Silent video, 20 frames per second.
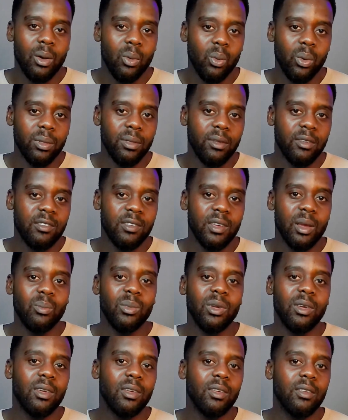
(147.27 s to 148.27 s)
with the same
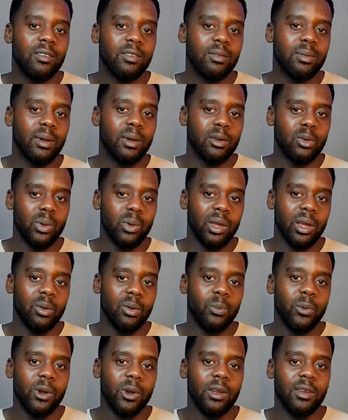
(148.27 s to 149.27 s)
ease that we can
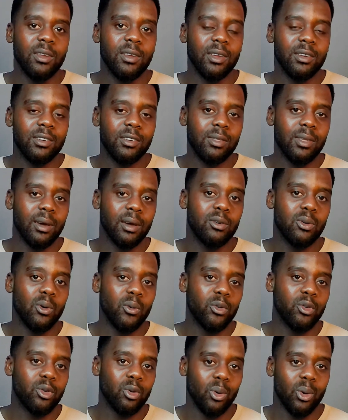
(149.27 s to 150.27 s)
predict that of
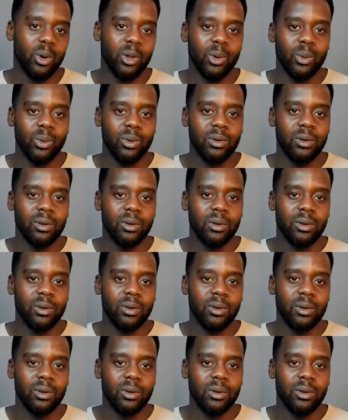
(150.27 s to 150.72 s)
soil.